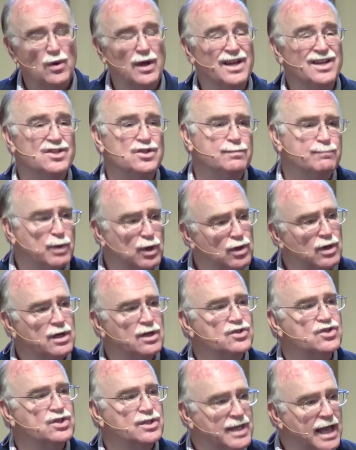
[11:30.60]
you
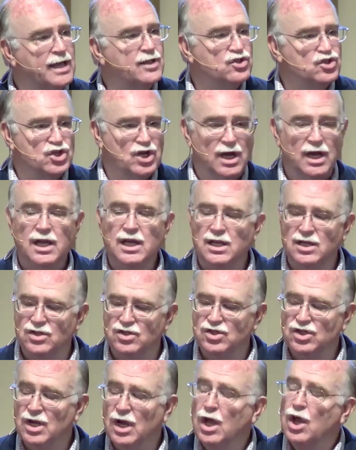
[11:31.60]
experienced that
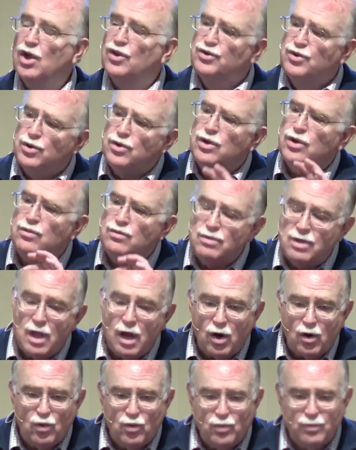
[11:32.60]
change? Do you
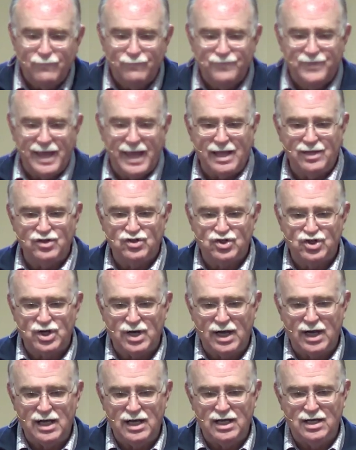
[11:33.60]
know that
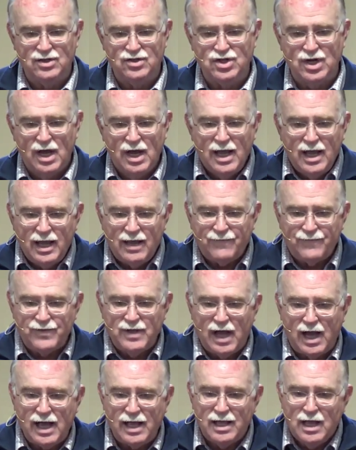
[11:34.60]
change?
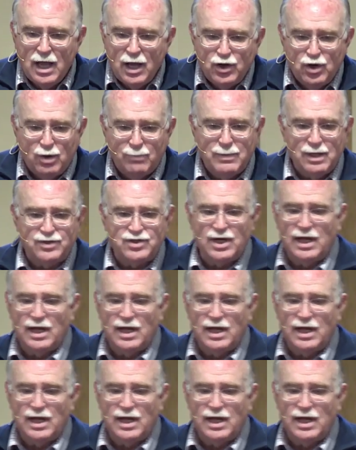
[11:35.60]
If not, you're